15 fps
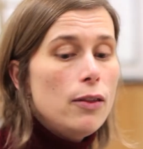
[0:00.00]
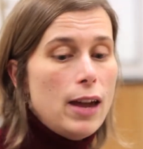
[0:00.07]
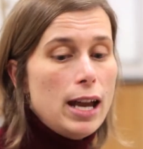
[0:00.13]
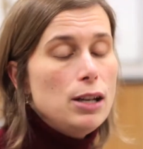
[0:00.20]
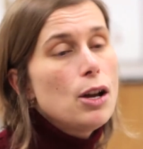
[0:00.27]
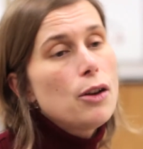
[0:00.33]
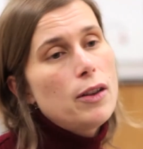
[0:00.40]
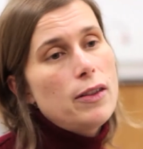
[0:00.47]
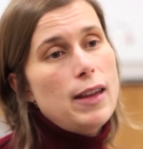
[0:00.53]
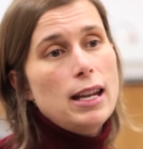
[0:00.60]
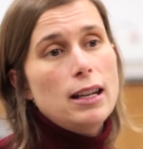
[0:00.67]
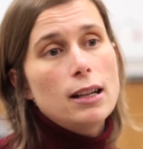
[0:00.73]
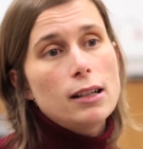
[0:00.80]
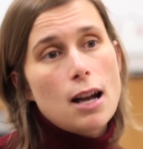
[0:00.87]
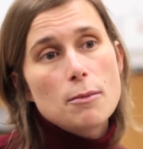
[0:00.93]
They know that they
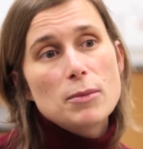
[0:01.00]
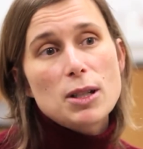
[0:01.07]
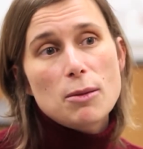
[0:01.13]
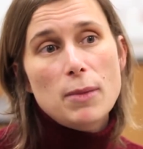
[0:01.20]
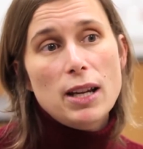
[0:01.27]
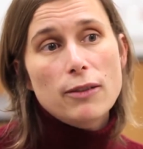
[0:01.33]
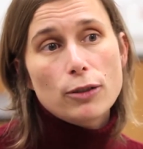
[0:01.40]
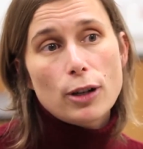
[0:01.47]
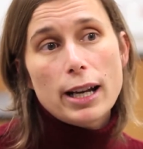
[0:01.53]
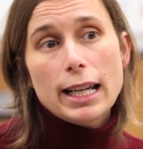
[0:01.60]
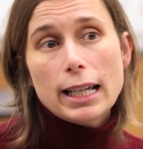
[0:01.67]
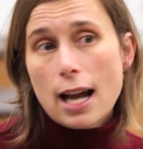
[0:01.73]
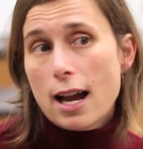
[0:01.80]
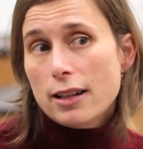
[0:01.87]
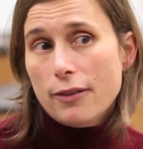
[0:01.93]
can come to me for
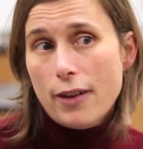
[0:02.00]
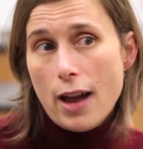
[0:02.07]
any kind of